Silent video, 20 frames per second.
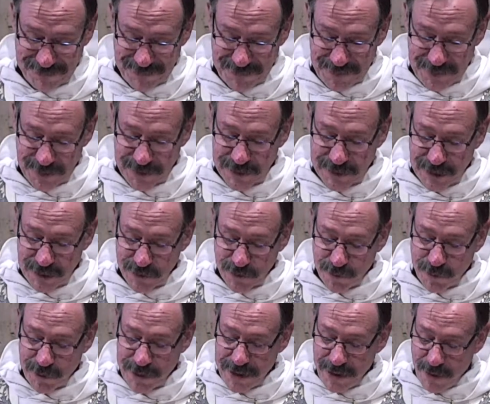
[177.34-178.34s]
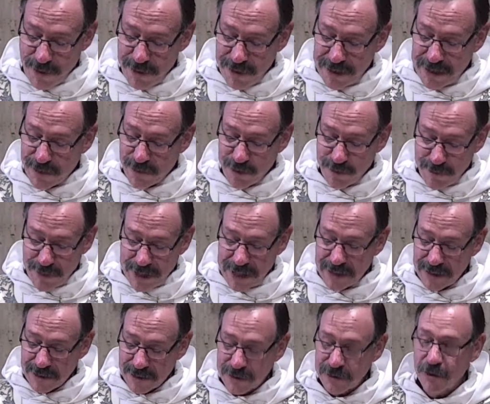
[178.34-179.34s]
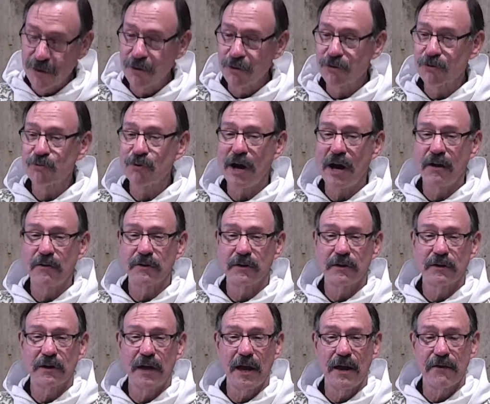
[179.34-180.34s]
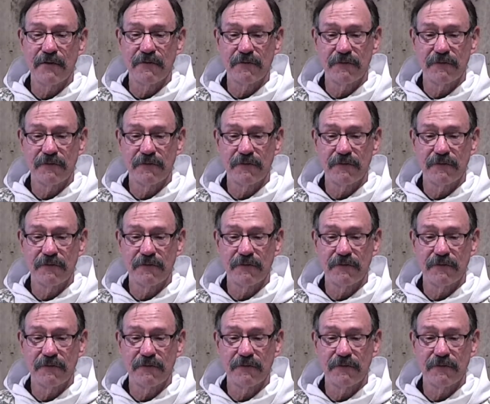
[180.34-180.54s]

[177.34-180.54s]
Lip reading: Her sons were priority and remained so throughout her life.